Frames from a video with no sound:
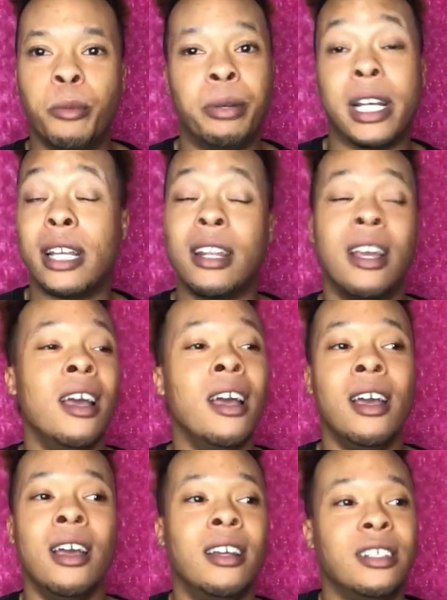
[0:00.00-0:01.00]
But
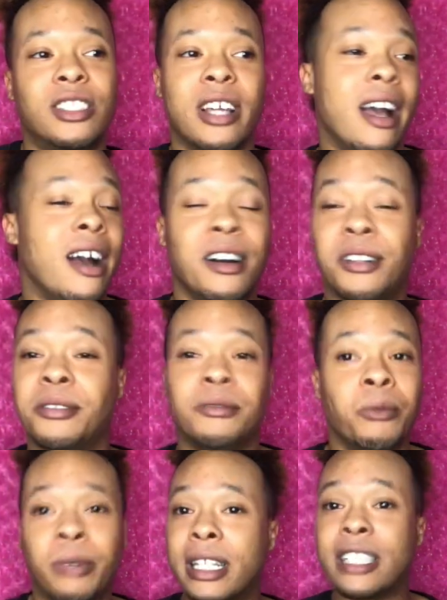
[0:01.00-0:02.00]

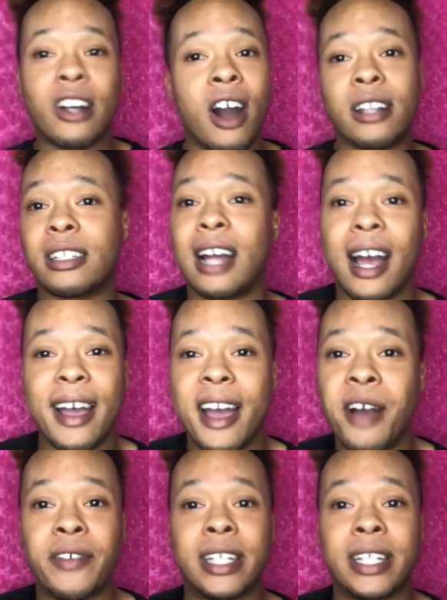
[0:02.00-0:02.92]
child, with this heart that I have,